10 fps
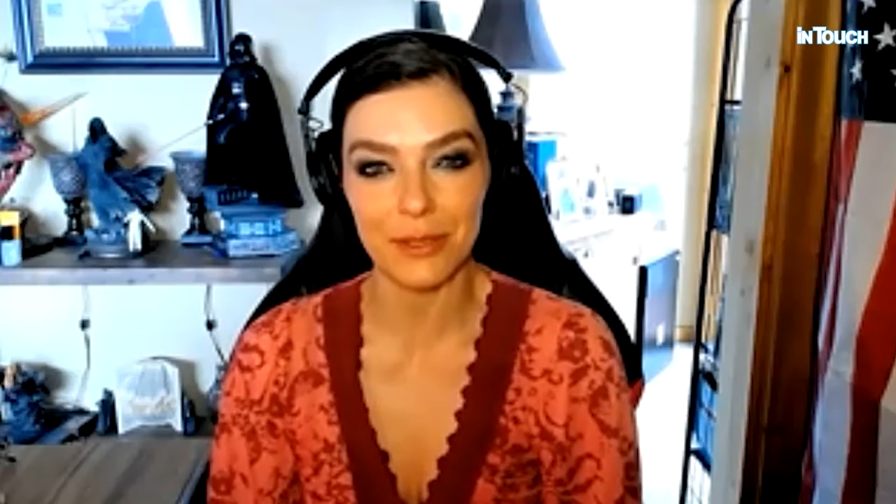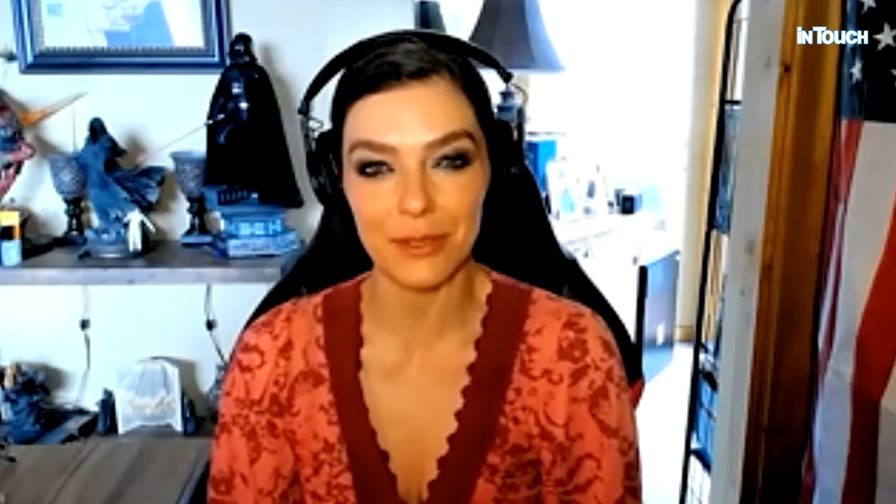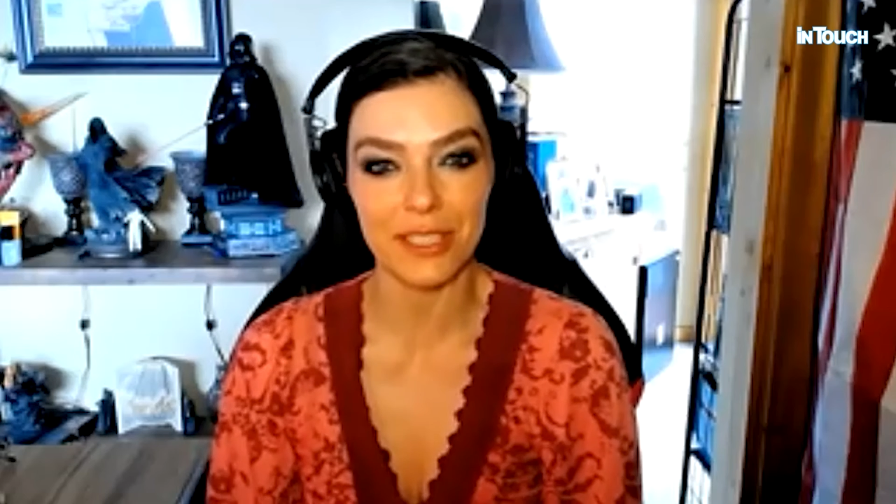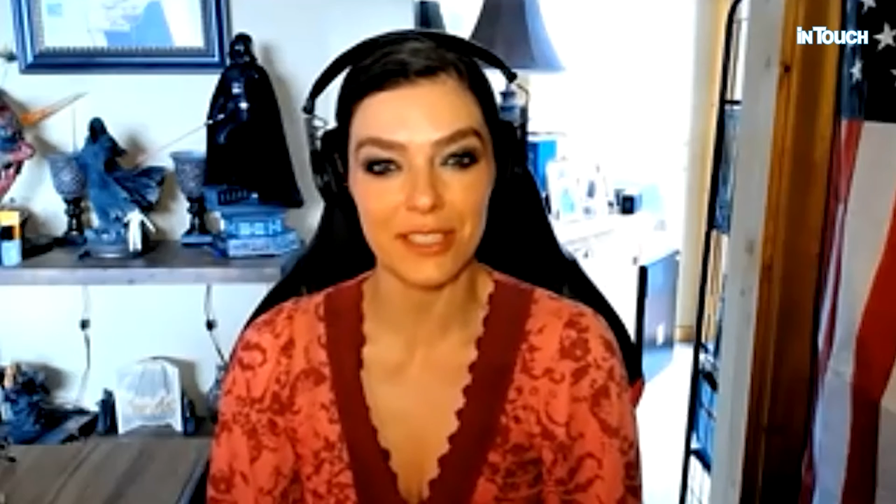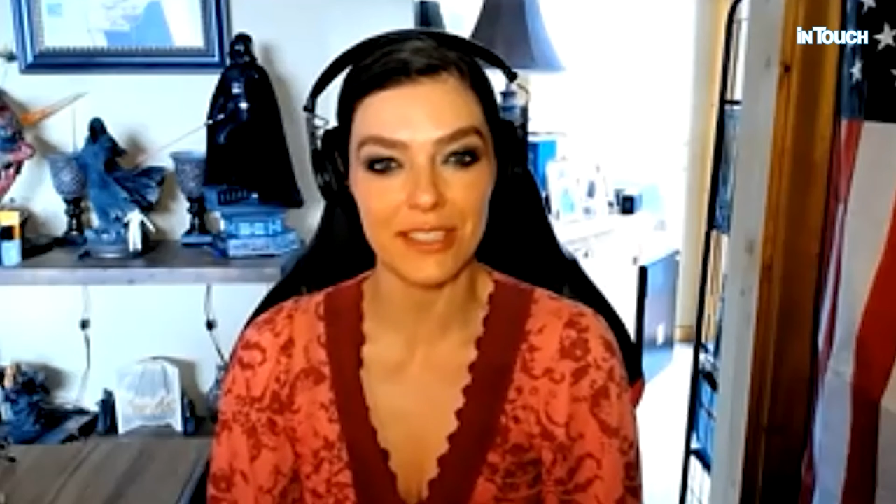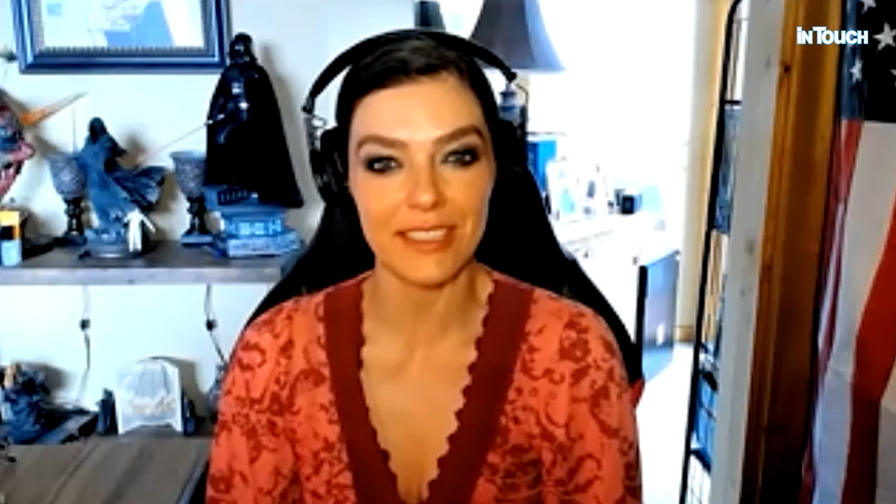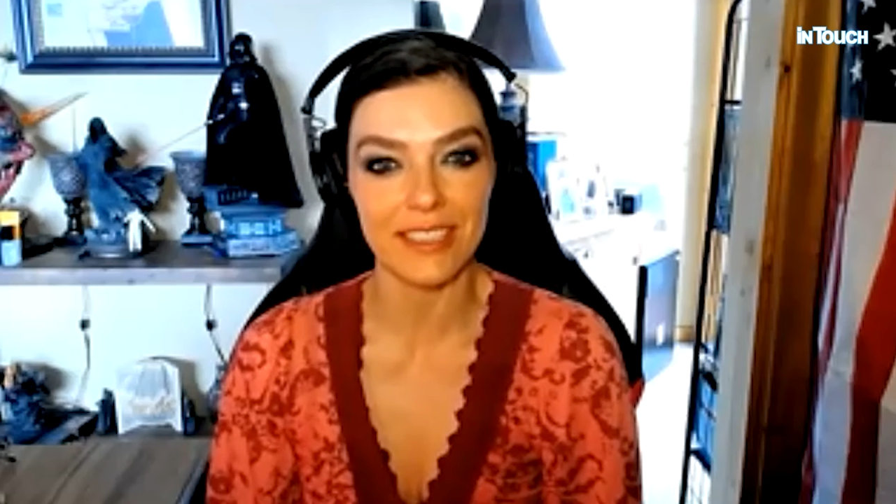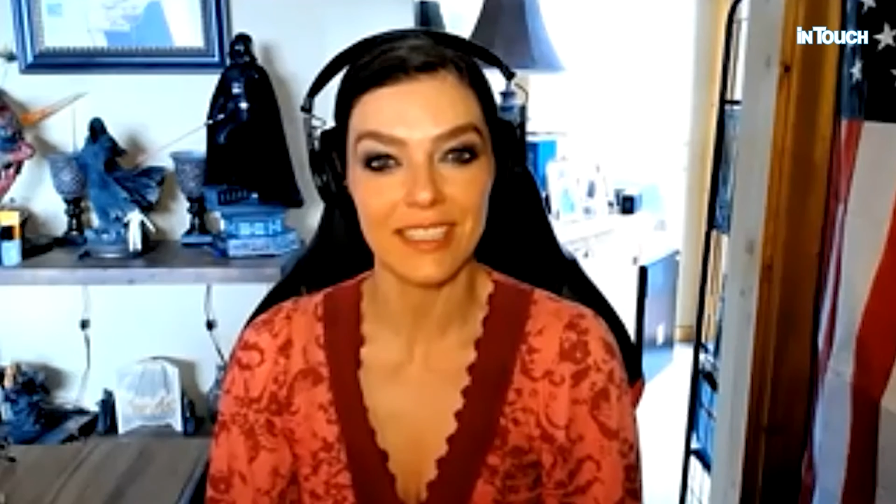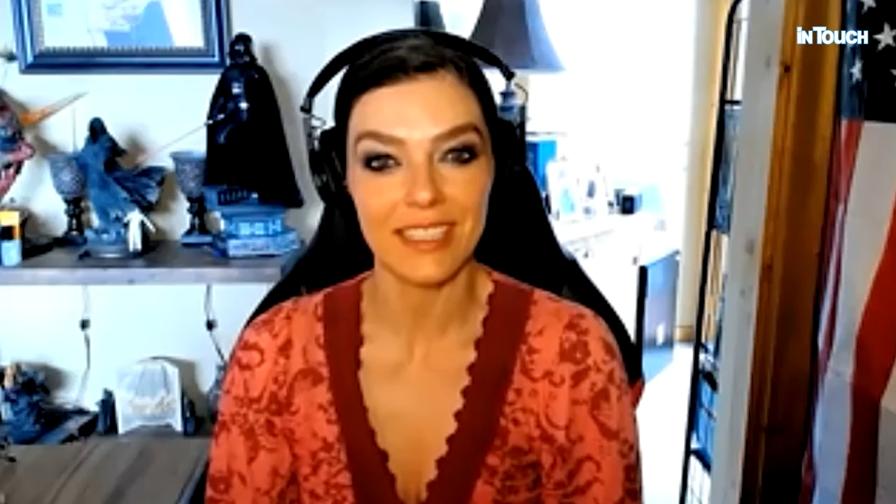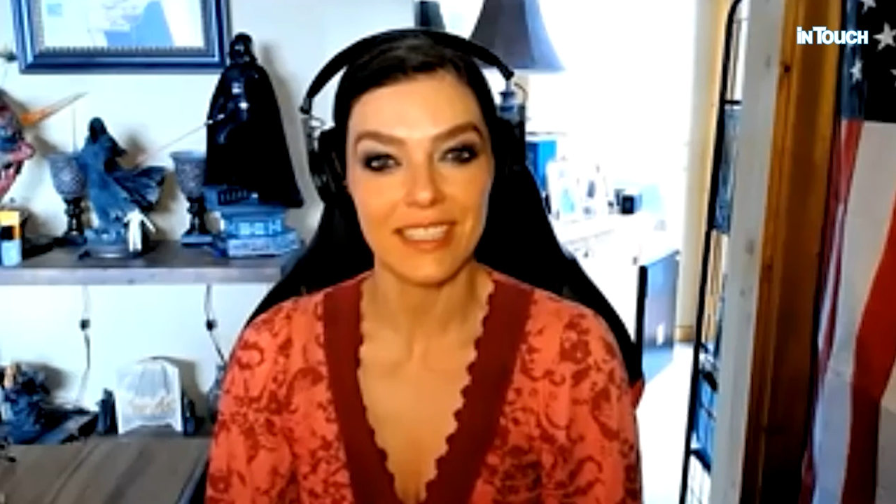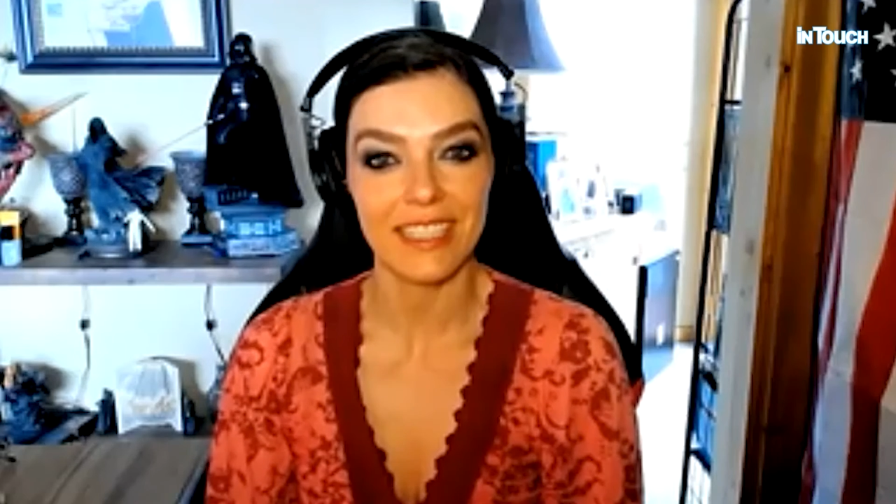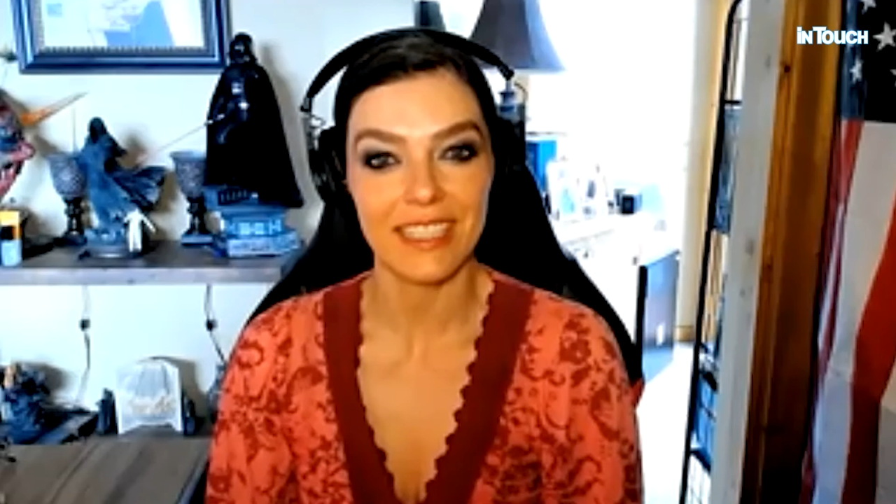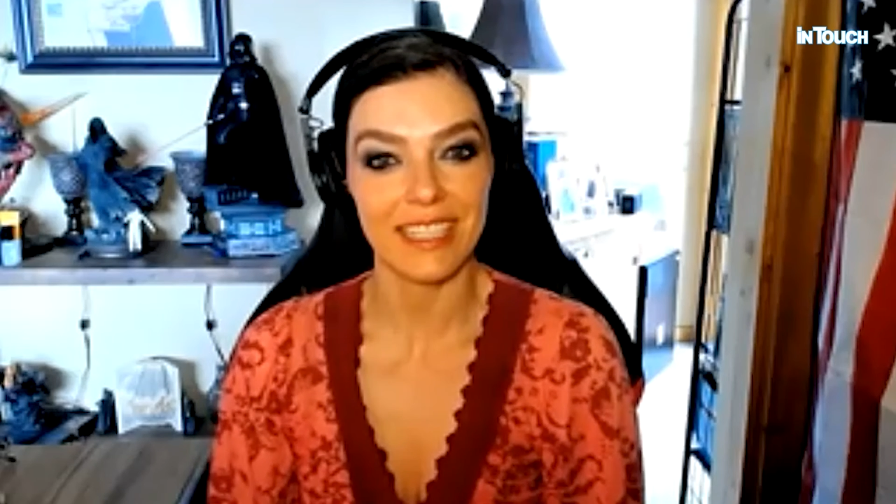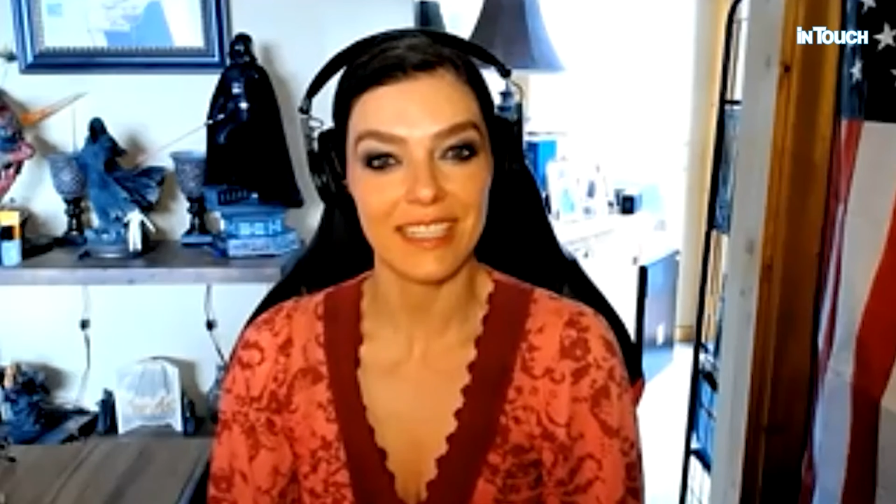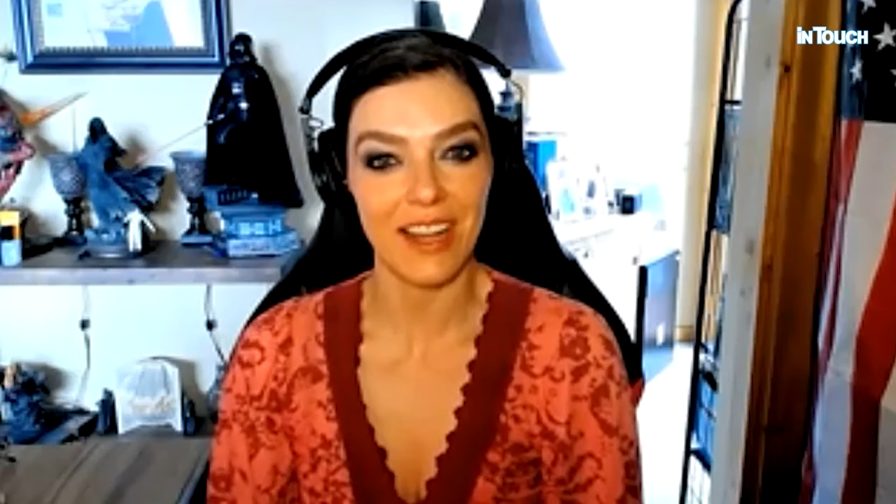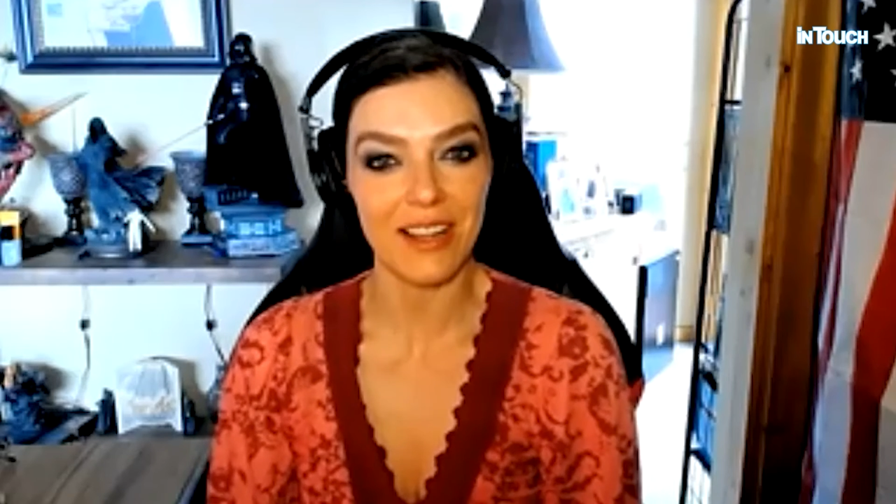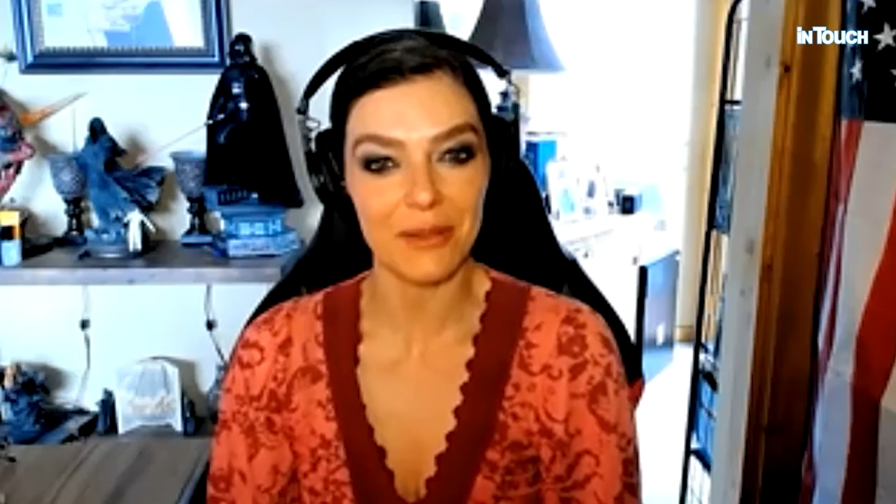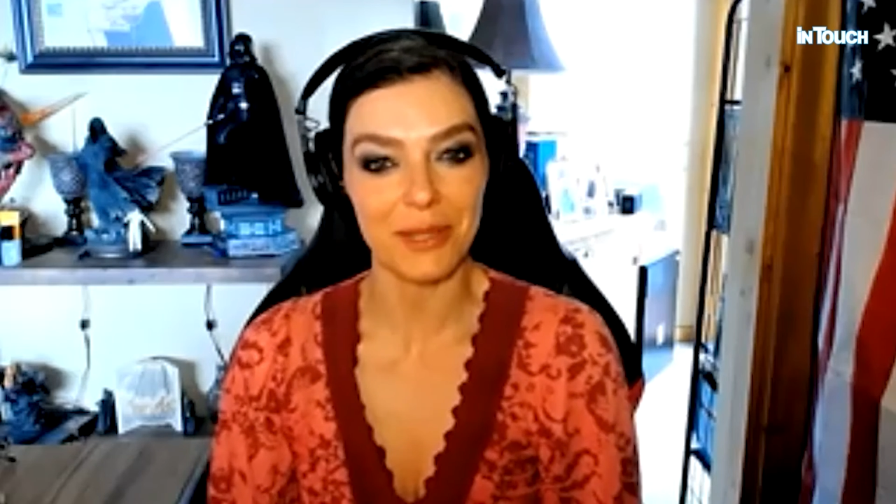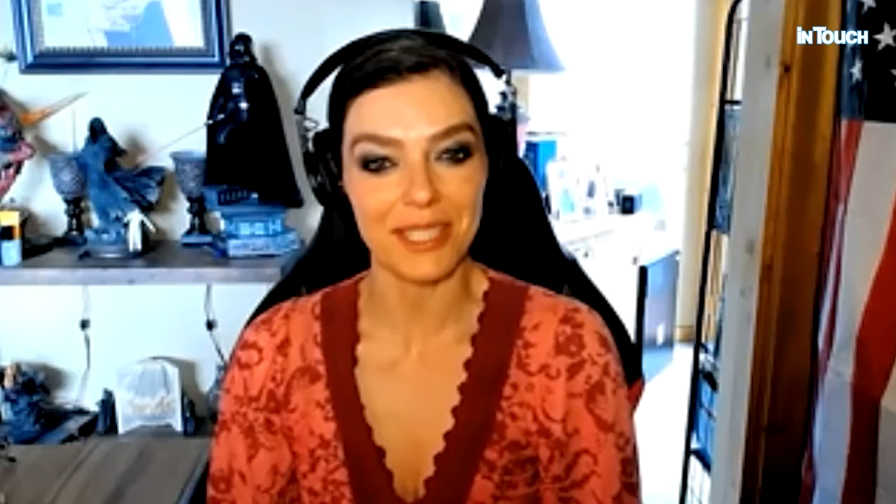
career in Hollywood.